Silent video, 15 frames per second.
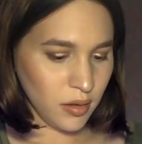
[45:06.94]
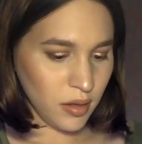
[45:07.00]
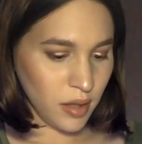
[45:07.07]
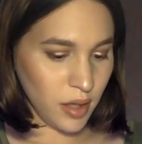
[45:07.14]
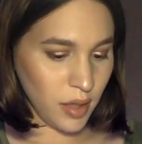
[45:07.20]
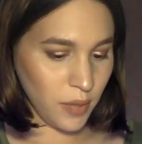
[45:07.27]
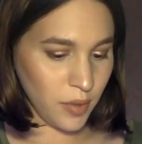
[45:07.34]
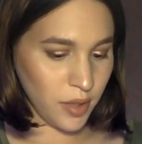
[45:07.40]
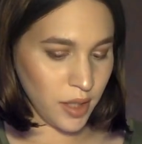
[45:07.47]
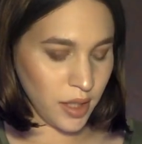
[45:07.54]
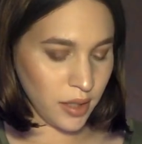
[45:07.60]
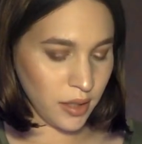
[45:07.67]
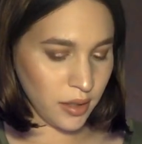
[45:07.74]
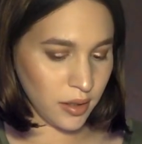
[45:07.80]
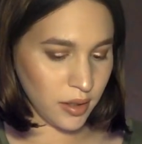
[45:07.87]
Alright, well
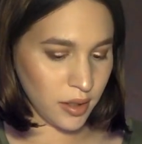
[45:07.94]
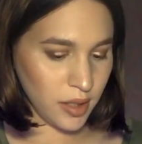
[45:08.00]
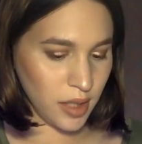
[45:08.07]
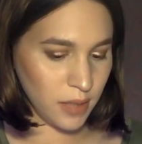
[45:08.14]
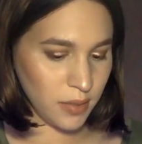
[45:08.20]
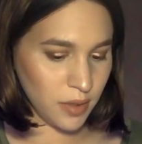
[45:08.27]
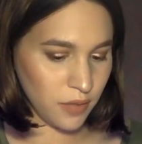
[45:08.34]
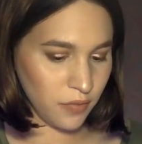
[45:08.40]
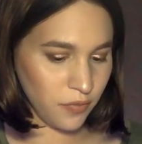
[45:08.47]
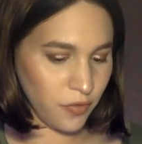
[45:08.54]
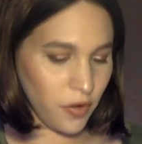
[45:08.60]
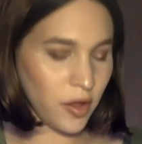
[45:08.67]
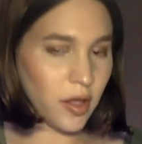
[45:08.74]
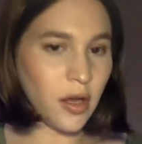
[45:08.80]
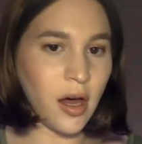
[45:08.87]
that keeps on
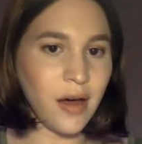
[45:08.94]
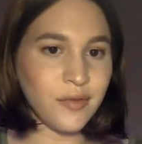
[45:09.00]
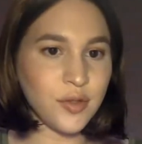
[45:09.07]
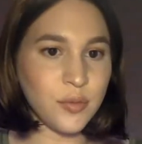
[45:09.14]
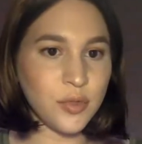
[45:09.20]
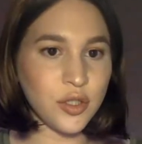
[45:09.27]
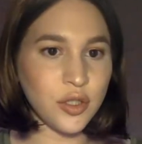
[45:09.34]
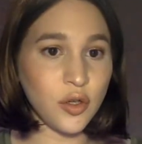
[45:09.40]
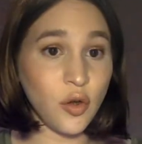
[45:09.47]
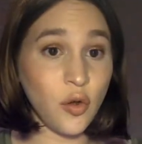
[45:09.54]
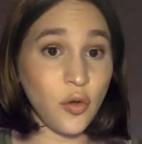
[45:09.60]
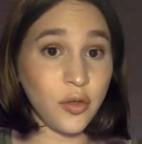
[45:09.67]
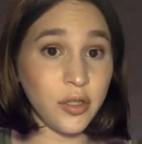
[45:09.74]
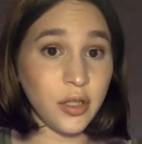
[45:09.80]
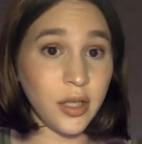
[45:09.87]
falling off, so I'm just gonna
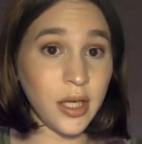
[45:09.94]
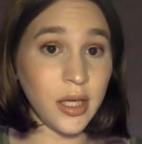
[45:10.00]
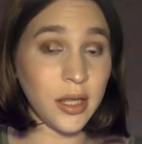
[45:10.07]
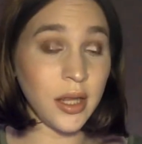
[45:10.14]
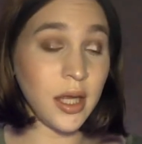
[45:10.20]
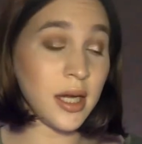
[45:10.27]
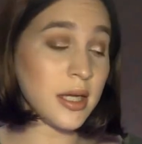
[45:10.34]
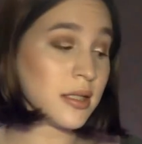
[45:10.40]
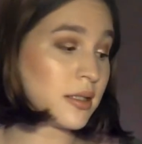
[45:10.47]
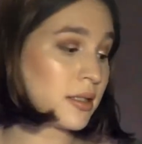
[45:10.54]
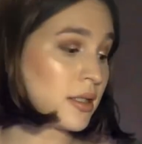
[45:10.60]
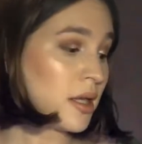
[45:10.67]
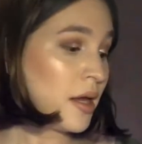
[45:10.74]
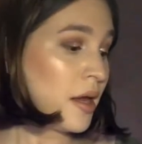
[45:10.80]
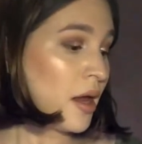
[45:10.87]
hold it like
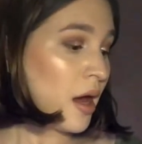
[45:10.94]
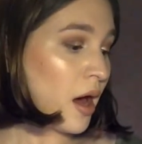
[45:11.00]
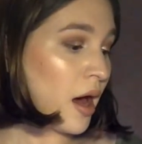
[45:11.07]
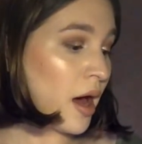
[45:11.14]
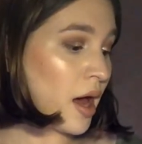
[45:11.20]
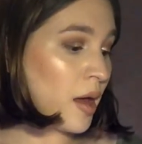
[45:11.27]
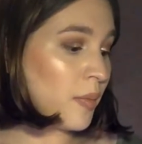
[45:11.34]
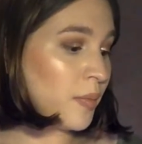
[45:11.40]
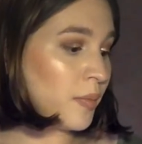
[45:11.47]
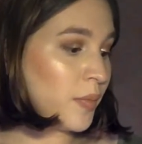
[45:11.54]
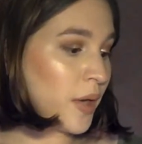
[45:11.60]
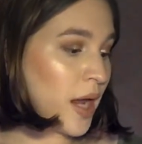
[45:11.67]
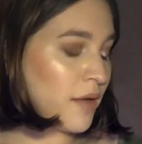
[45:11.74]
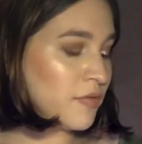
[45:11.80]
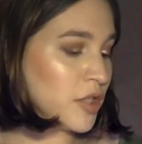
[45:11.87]
this.
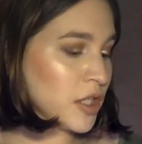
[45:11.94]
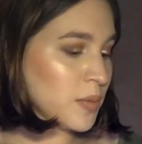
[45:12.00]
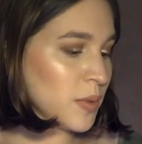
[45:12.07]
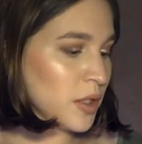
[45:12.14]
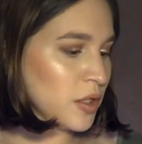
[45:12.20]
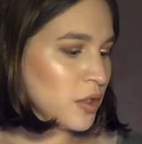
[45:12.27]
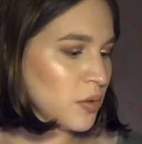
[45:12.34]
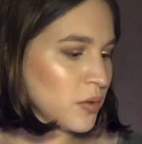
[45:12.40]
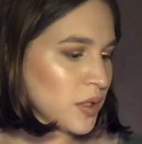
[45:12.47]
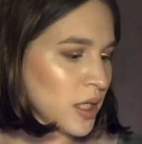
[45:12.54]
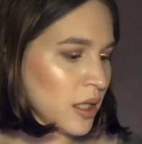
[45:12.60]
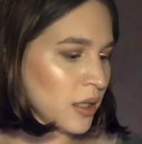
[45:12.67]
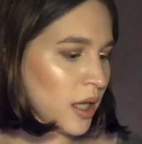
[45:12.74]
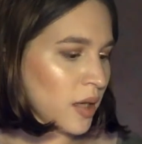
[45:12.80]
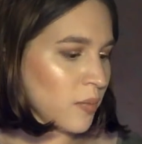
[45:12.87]
But I've just been
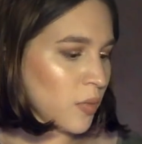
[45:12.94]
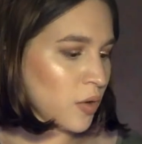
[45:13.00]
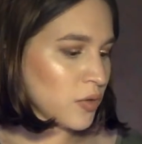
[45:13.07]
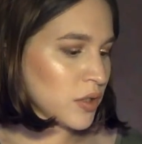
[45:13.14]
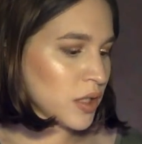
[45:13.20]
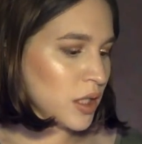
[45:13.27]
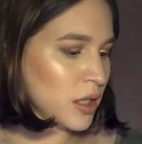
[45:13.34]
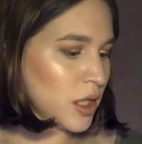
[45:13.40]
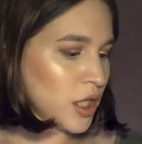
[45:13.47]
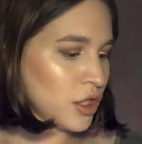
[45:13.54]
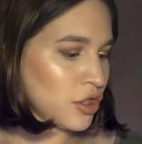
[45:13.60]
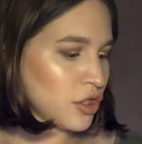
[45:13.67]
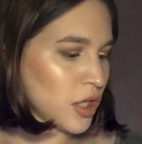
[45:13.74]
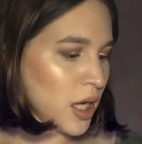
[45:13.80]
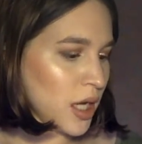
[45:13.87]
using like mostly
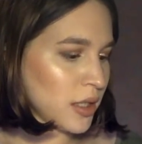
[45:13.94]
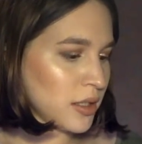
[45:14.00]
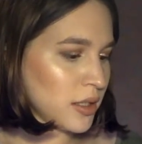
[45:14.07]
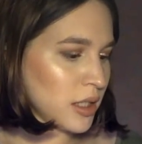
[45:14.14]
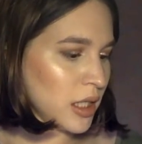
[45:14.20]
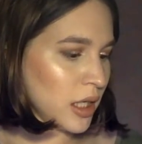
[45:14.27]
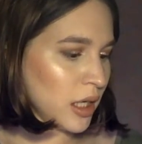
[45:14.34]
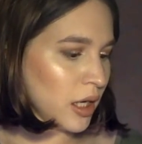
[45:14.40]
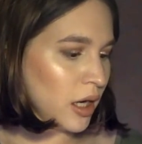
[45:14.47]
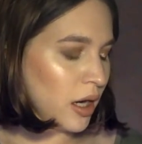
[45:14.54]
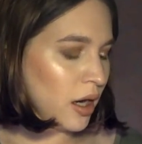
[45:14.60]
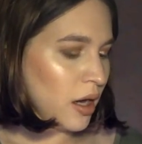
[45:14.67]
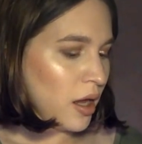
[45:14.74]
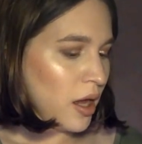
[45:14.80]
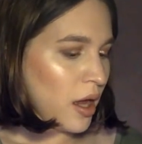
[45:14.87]
these shades
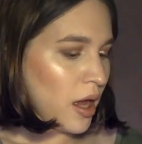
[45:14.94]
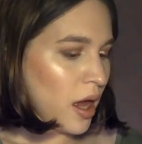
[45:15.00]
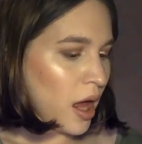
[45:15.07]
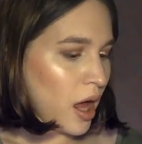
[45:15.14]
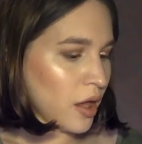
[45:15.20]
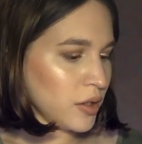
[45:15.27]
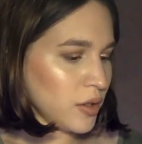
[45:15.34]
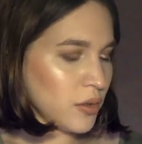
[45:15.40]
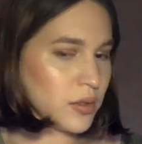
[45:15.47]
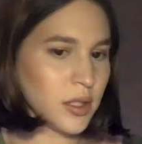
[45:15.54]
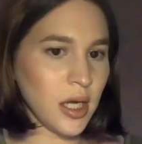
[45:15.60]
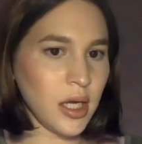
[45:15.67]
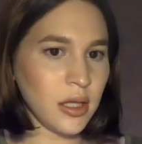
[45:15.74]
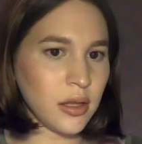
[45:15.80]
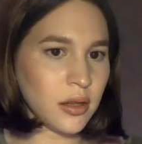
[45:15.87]
here. I'll use
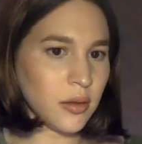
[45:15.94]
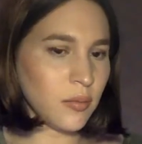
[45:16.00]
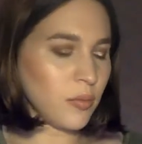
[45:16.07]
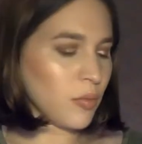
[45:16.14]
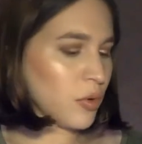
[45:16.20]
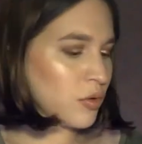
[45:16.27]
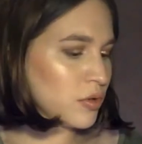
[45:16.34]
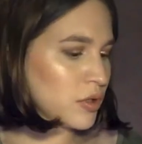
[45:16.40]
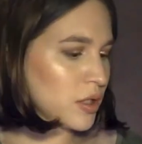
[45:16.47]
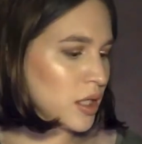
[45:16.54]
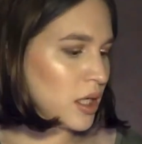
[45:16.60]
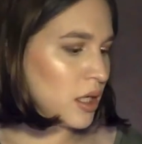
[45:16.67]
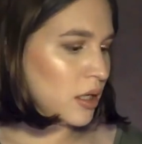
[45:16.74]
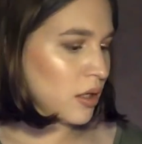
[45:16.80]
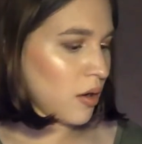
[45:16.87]
like
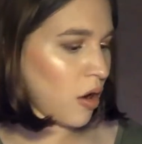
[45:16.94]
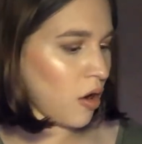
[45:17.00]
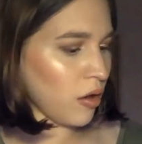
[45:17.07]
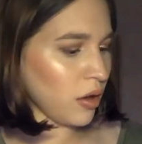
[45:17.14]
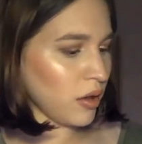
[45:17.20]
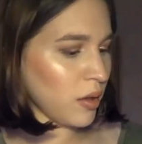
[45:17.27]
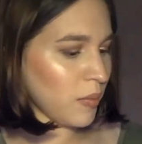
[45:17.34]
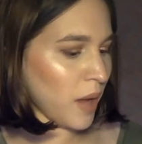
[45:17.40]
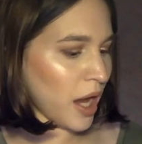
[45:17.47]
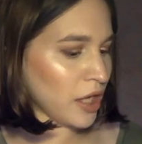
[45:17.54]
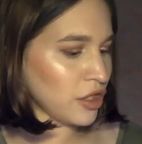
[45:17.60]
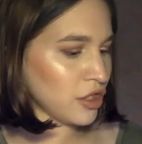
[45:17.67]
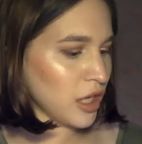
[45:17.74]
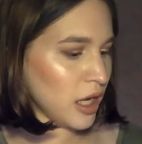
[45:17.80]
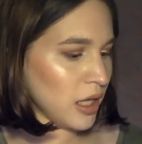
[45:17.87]
mostly all of the
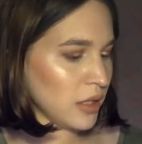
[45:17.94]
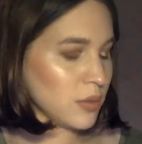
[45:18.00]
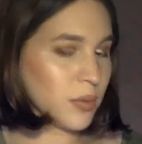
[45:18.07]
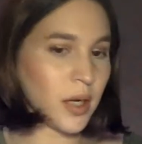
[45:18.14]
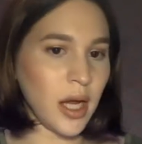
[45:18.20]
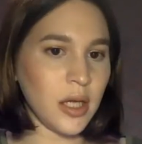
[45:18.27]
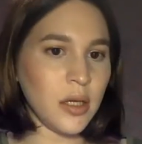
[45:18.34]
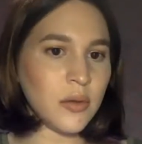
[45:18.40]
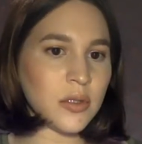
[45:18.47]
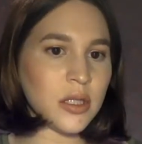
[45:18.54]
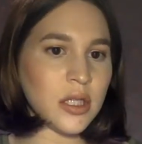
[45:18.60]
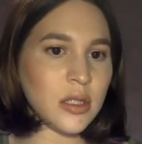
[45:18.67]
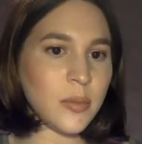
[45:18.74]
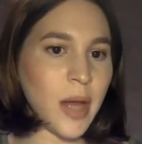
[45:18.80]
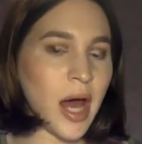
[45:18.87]
matte shades when I use
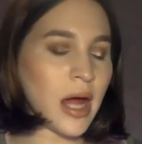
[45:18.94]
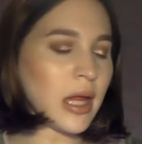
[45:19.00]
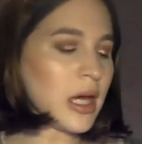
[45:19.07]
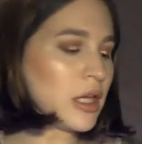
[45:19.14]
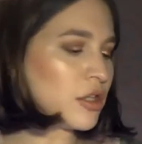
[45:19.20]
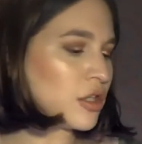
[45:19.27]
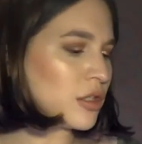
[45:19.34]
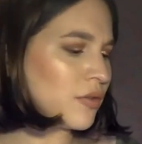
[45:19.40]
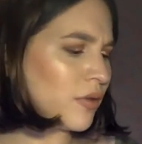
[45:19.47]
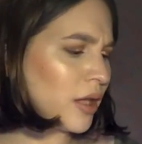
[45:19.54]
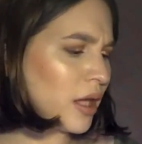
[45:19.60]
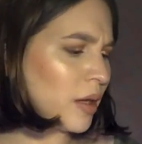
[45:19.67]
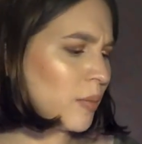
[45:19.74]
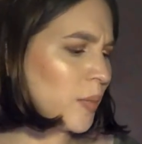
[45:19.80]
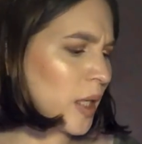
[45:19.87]
this palette just for
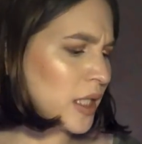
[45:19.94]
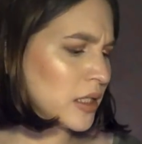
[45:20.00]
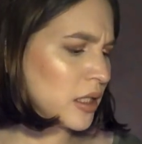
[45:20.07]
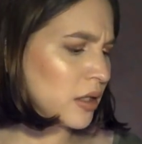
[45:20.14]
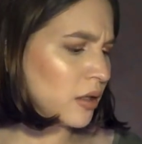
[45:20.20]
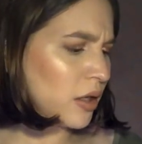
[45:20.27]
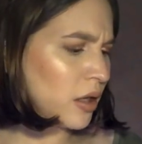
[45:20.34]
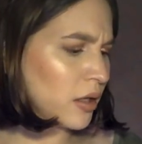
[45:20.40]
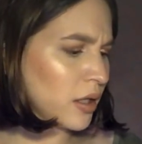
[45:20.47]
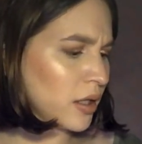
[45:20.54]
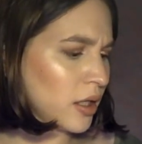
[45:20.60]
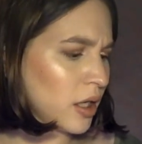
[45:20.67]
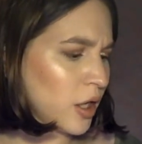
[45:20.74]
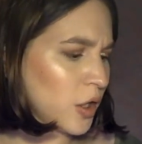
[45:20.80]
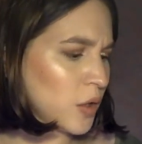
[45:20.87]
like a basic look, and
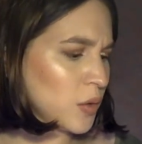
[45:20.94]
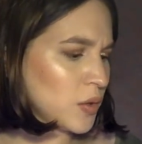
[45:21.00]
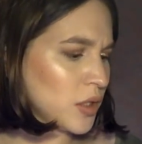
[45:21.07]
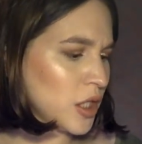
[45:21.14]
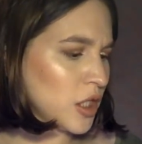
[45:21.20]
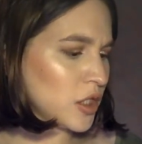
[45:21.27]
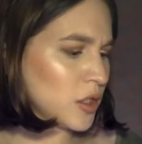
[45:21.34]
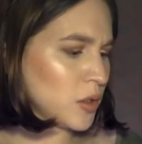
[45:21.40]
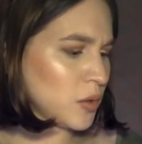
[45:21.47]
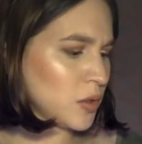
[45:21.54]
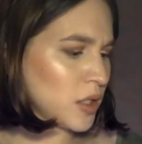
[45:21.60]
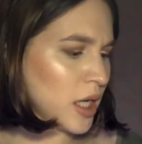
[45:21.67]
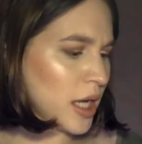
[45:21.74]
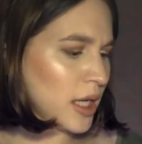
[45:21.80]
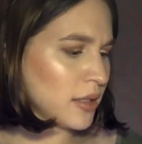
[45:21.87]
then I'll use these two
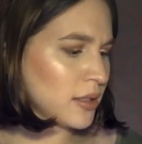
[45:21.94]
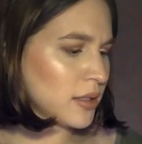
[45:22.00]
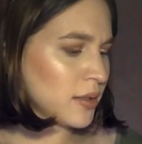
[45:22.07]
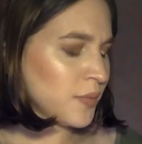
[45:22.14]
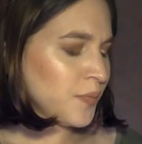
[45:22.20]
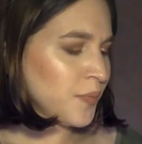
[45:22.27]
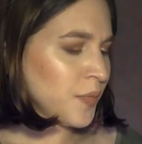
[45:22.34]
shades.